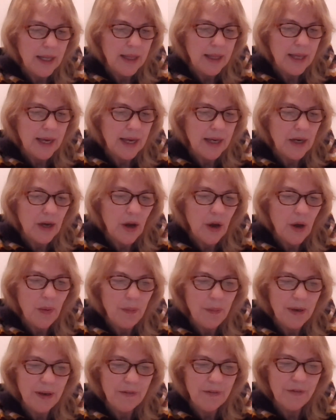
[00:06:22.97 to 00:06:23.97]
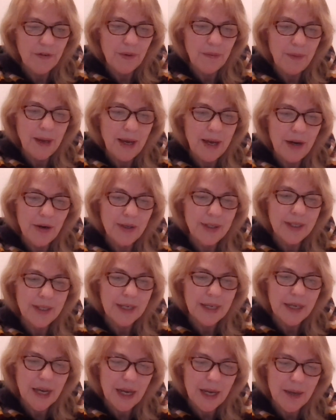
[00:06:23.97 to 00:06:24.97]
That hoping for better to
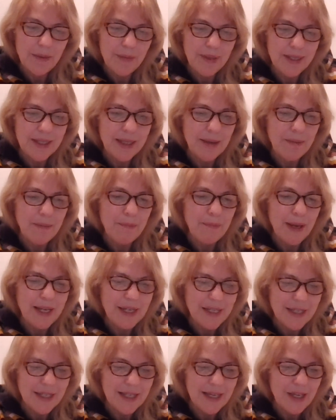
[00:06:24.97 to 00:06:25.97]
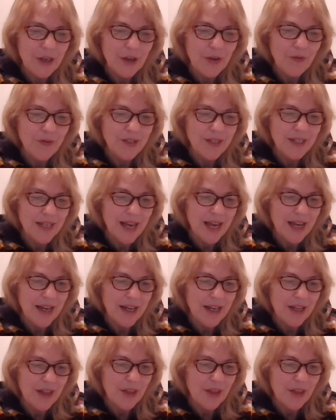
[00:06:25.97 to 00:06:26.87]
come is the best thing you've said,